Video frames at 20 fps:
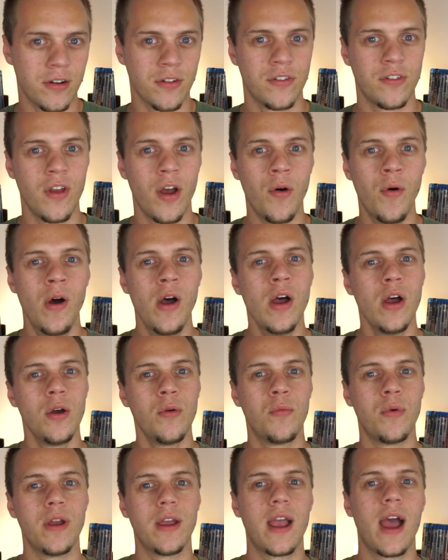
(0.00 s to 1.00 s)
So,
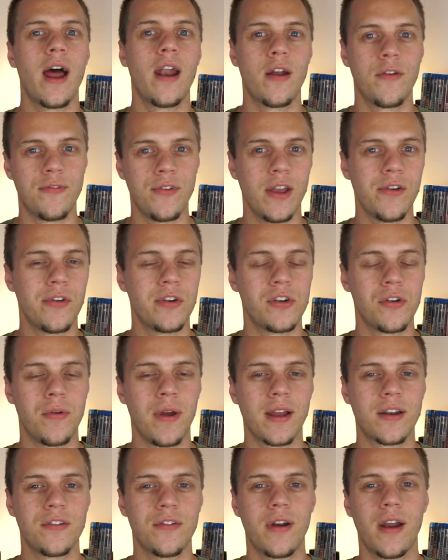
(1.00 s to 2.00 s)
we got our favorite
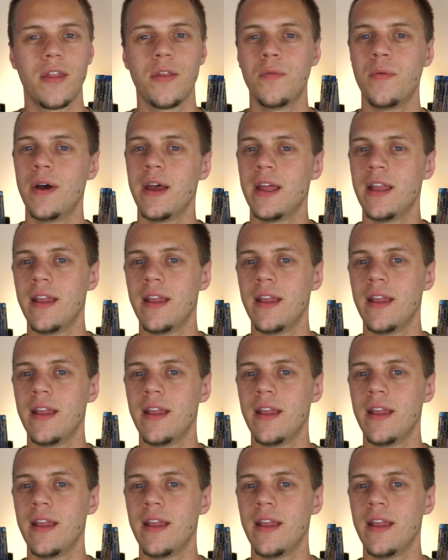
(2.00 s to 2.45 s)
director out of the way.